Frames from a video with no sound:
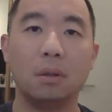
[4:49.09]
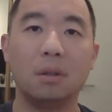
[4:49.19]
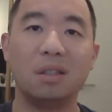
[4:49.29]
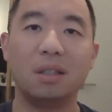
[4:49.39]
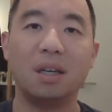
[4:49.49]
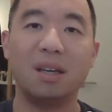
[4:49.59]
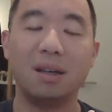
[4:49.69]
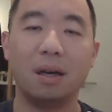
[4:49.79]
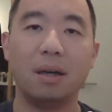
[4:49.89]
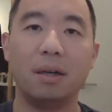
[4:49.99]
The
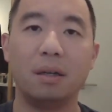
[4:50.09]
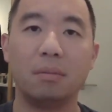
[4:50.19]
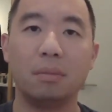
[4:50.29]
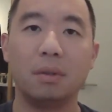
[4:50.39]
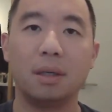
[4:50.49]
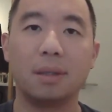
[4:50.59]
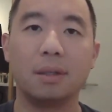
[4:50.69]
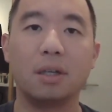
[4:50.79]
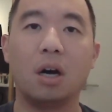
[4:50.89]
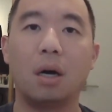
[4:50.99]
second item that
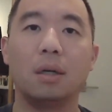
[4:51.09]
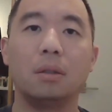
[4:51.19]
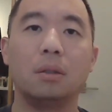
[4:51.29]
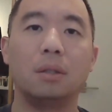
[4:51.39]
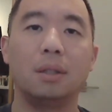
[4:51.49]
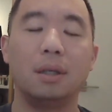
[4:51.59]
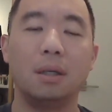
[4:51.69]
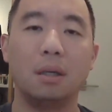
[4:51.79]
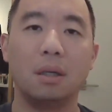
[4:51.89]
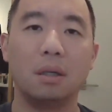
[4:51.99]
could cause
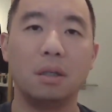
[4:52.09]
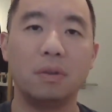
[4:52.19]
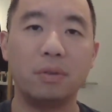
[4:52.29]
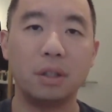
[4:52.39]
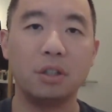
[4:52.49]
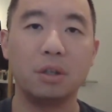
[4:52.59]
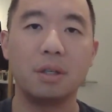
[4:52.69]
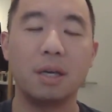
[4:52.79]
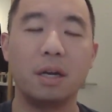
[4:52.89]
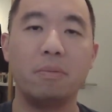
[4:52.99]
differential
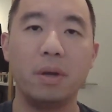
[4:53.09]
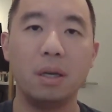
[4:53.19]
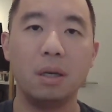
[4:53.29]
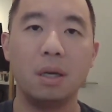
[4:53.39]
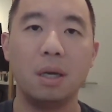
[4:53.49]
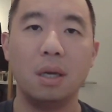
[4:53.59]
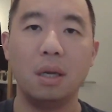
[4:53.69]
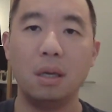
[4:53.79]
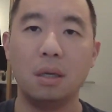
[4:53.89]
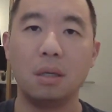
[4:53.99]
settlement
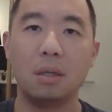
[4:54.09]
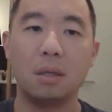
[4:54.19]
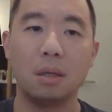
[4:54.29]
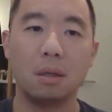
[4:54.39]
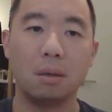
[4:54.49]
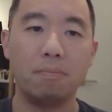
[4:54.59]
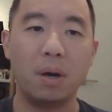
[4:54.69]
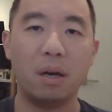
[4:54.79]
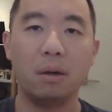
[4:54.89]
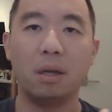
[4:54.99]
is
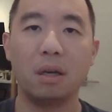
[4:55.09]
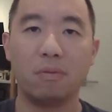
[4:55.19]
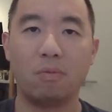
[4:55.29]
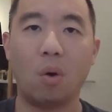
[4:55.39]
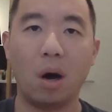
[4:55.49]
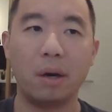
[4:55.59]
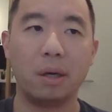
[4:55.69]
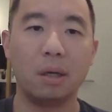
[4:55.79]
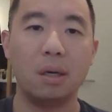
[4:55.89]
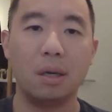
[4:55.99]
puddling of
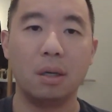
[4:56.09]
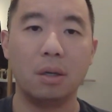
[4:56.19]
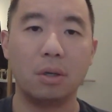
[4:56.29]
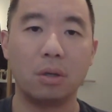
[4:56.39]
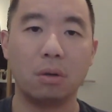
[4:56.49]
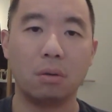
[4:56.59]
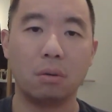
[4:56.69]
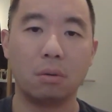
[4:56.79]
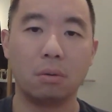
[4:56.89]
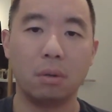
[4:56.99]
water.
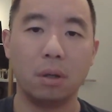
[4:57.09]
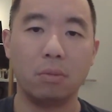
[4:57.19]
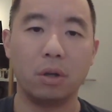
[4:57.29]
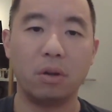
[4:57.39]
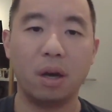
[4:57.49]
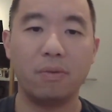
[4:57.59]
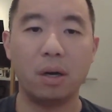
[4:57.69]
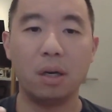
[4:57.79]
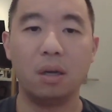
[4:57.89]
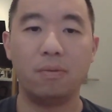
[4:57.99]
So when you
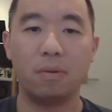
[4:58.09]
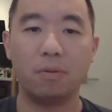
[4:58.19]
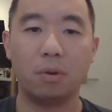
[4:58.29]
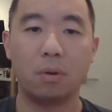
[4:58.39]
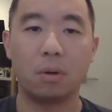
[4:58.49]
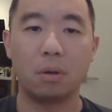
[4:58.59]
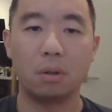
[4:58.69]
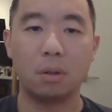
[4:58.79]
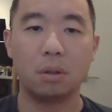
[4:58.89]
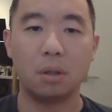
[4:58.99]
have uneven
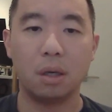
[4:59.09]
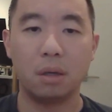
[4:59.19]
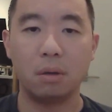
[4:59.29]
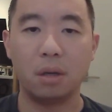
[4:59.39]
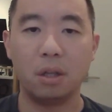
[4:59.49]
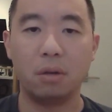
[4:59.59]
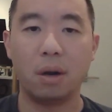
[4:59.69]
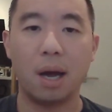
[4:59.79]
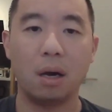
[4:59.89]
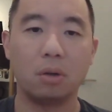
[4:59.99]
floors underneath
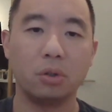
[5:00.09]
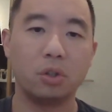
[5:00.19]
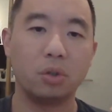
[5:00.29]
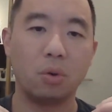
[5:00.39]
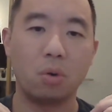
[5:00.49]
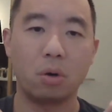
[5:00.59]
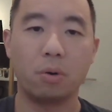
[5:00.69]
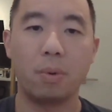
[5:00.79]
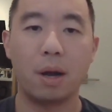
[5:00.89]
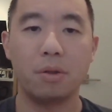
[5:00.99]
your house
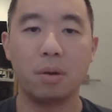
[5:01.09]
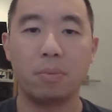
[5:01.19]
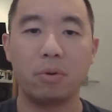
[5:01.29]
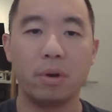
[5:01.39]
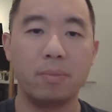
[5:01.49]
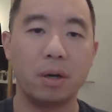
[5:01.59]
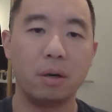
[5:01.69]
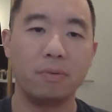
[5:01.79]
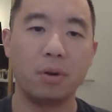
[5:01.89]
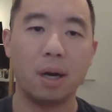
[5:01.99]
or around the
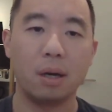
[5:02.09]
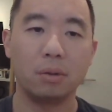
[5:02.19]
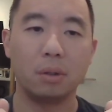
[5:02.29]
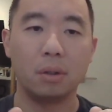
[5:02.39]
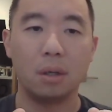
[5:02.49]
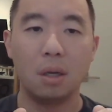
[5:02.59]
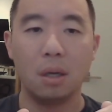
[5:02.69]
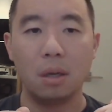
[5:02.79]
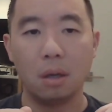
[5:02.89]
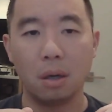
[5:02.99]
perimeter of your house,
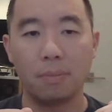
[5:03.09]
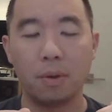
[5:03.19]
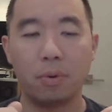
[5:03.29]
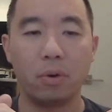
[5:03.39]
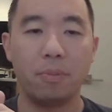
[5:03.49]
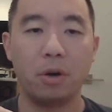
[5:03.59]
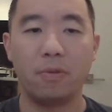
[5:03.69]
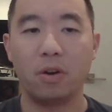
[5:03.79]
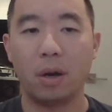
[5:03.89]
the perimeter of your